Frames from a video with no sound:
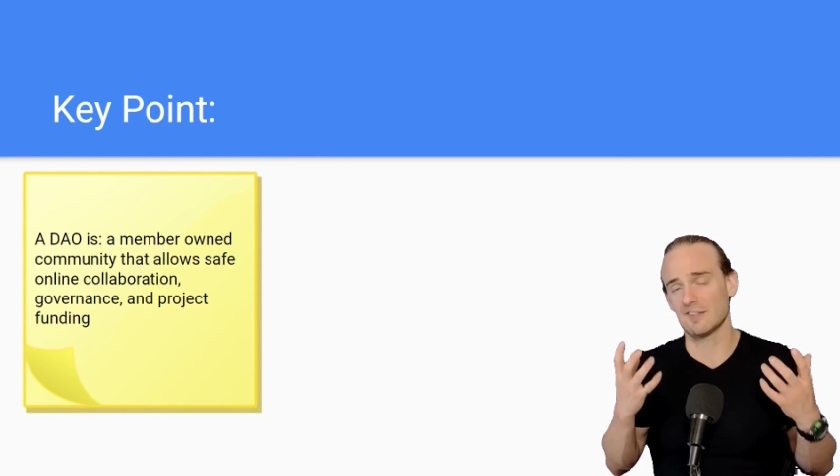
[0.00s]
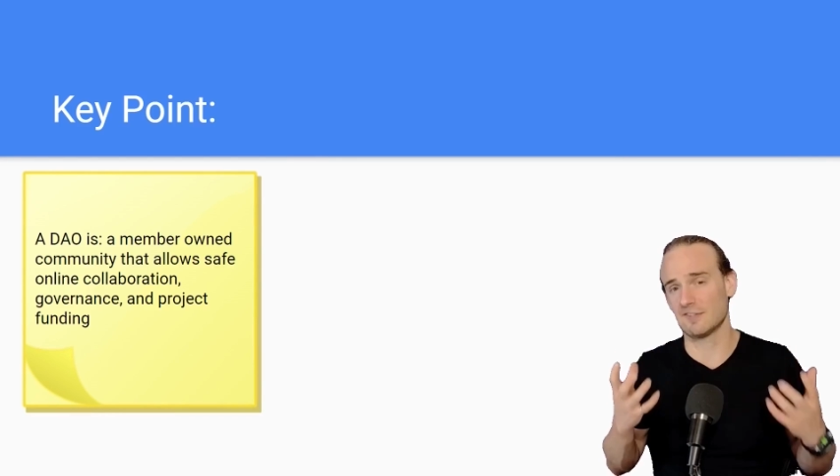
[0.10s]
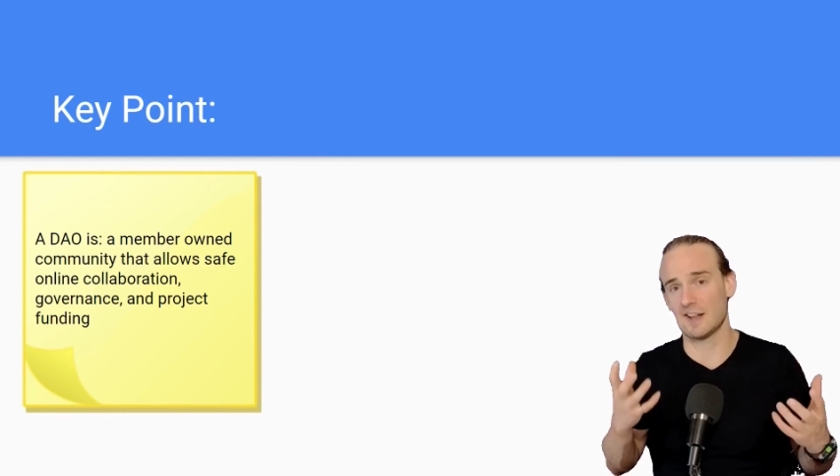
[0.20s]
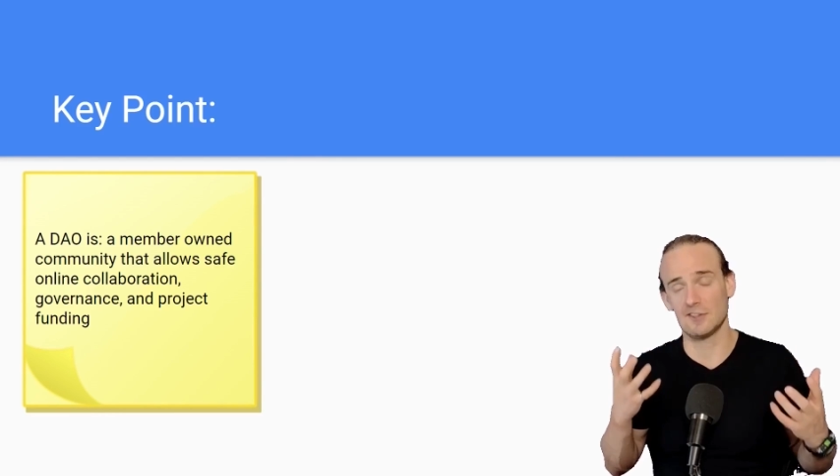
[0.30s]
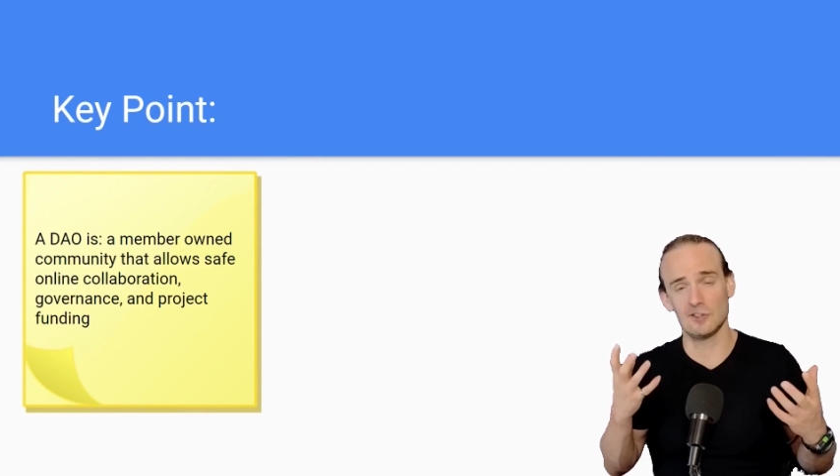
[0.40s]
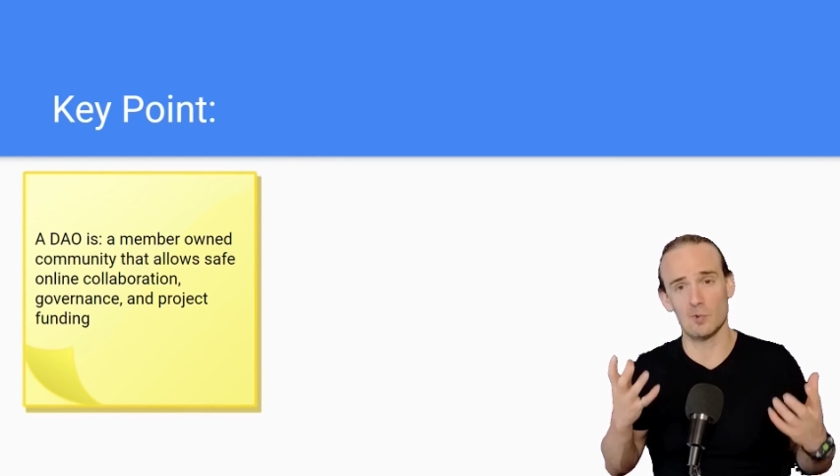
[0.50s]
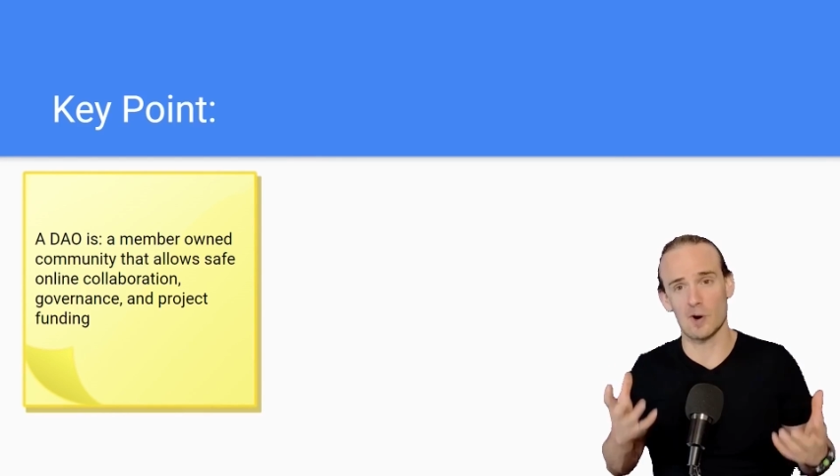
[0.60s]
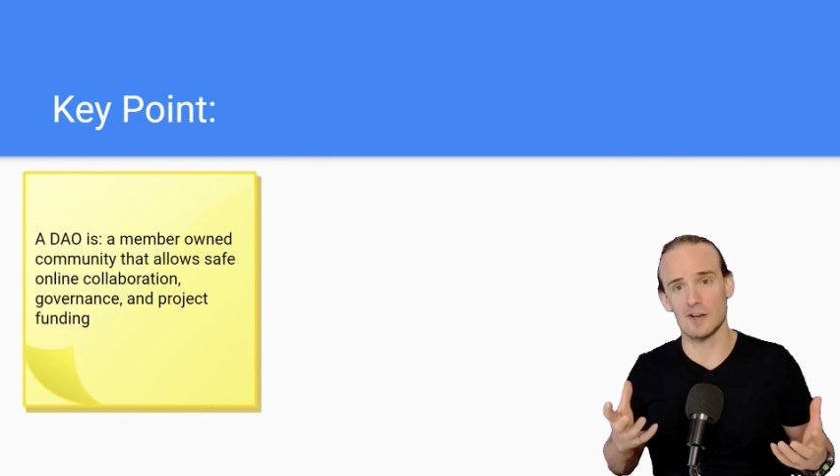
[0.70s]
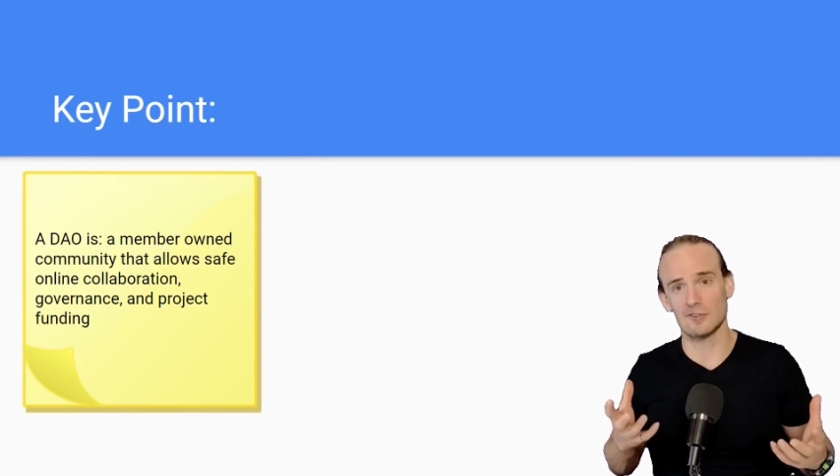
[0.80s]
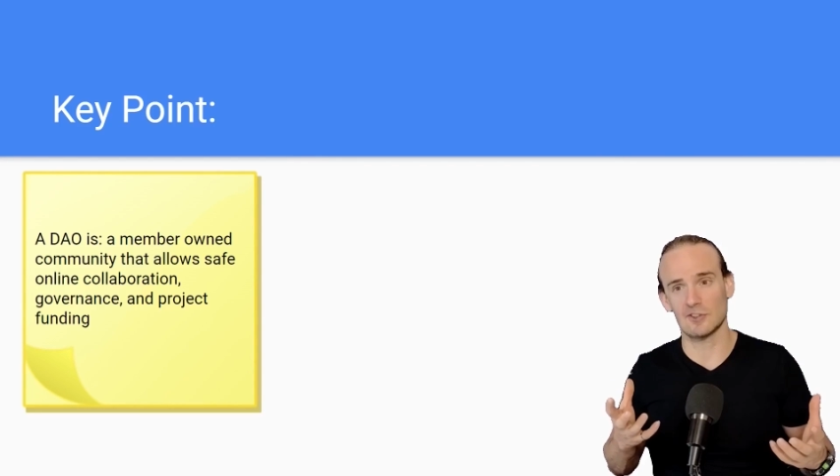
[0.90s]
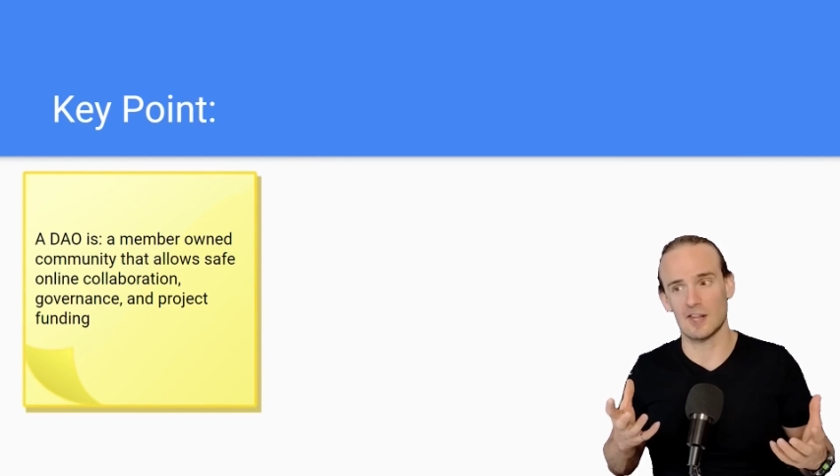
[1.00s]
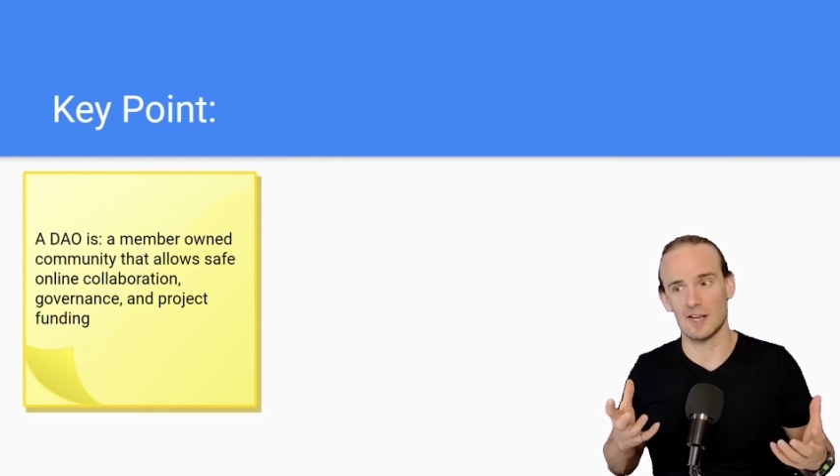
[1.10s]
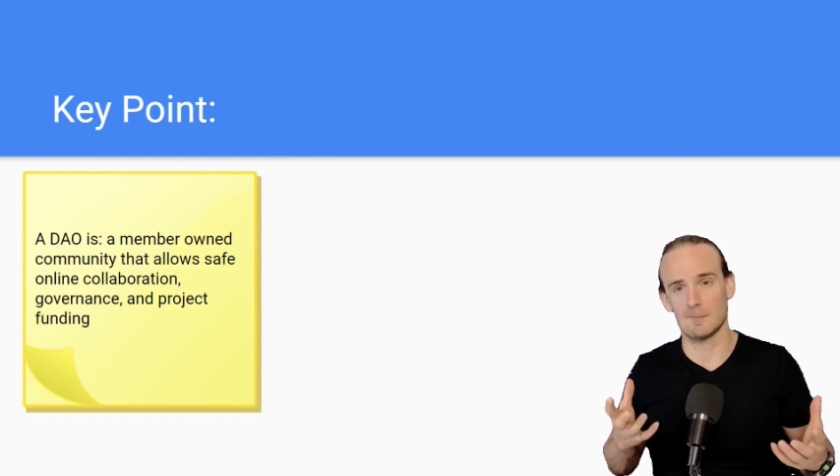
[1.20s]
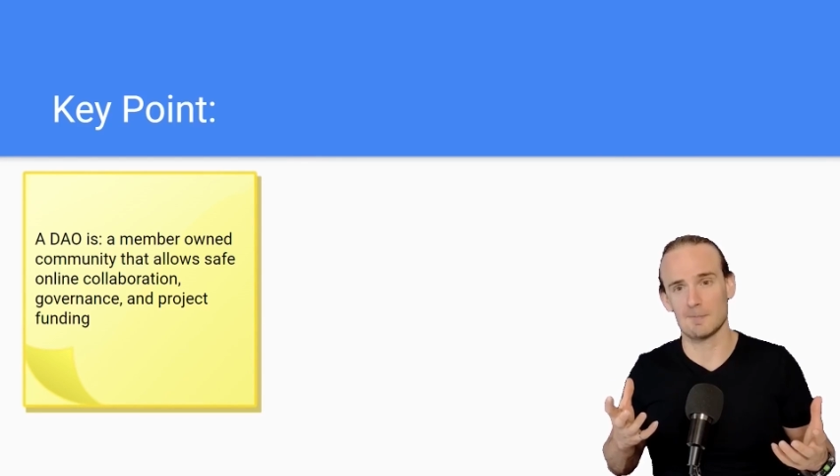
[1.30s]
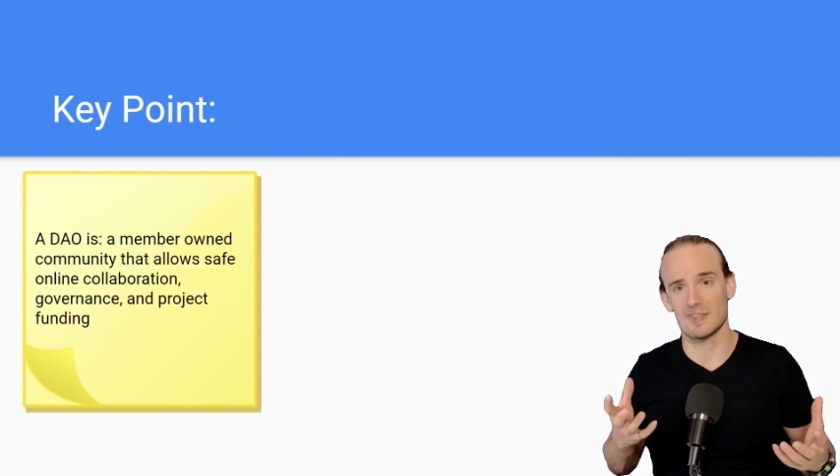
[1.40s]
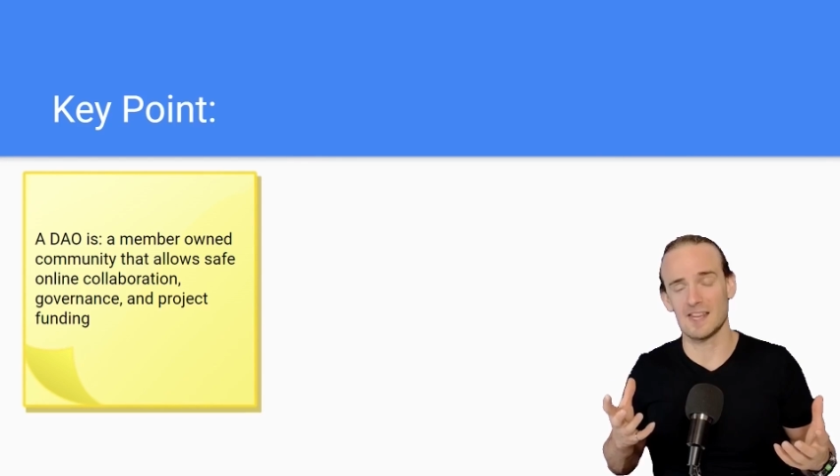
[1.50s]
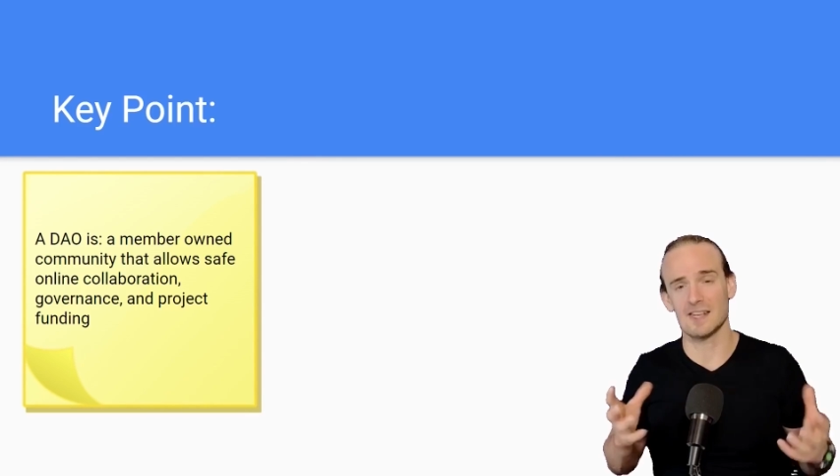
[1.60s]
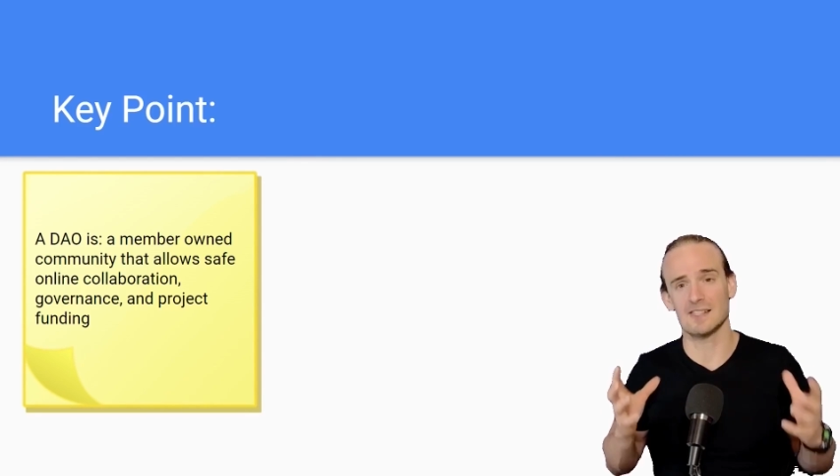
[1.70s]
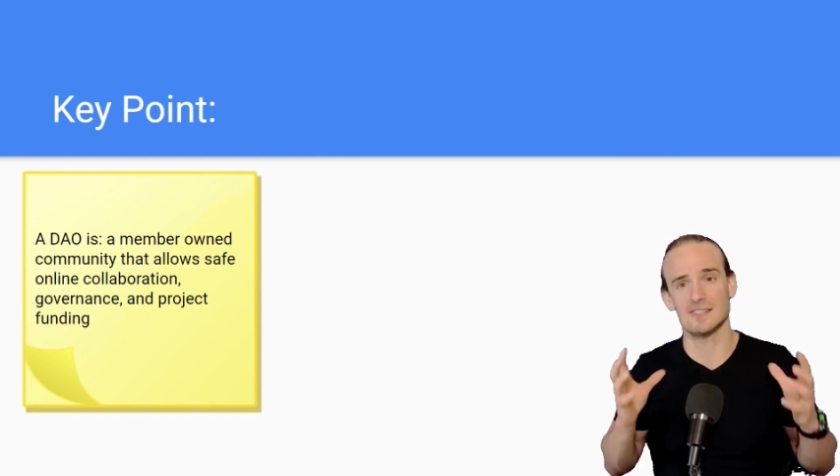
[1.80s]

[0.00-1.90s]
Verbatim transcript: fancy way of saying that